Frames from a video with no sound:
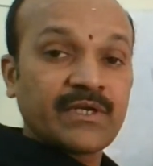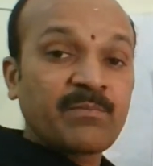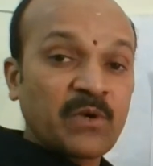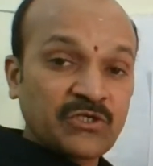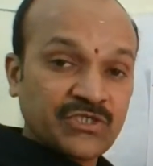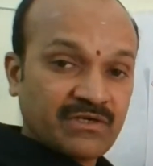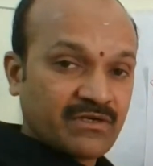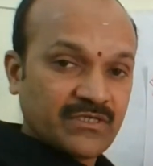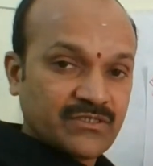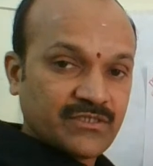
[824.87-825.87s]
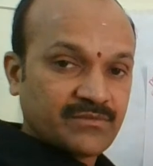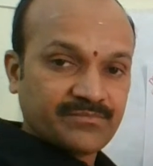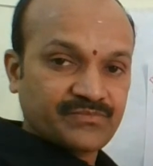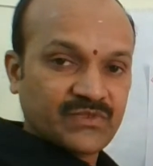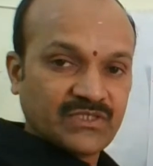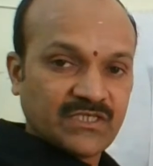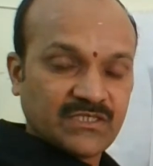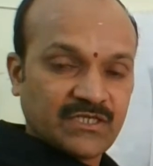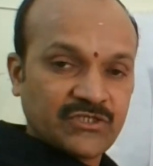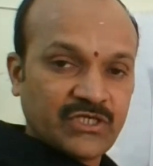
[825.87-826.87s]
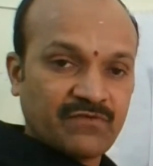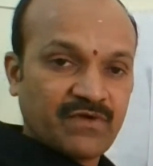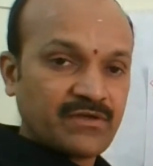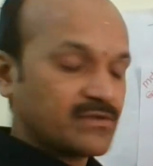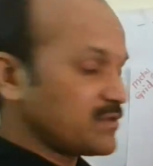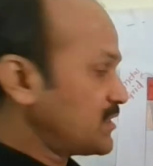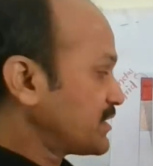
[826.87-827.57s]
depletion region. This is region 1.